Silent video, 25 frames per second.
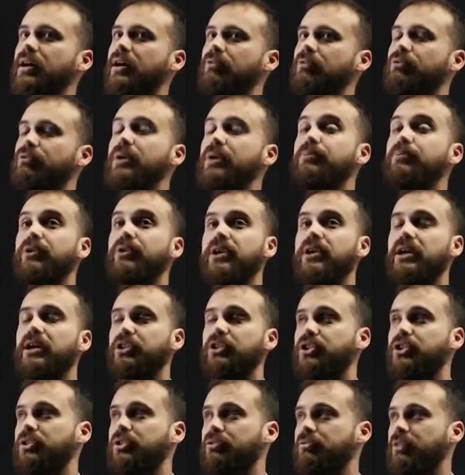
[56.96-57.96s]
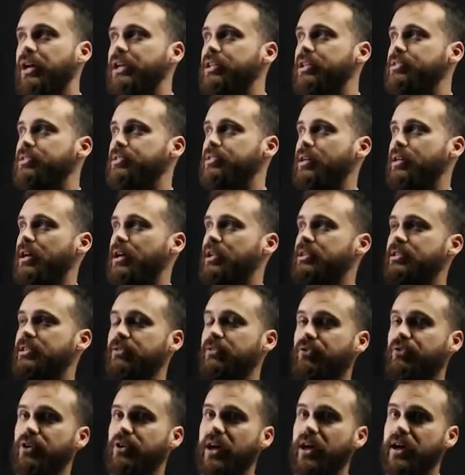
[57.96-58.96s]
reproduction rates at
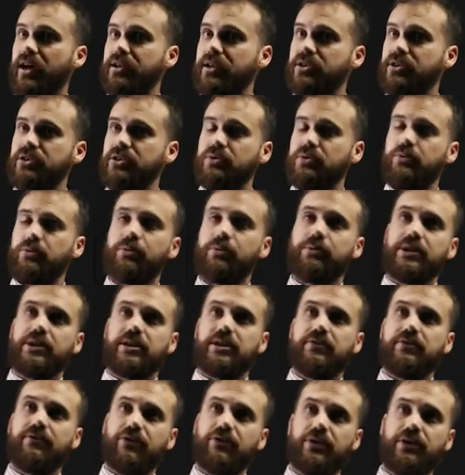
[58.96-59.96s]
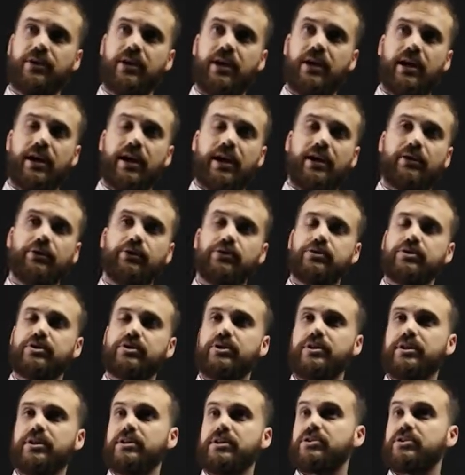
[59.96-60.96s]
different ages will be different, and also their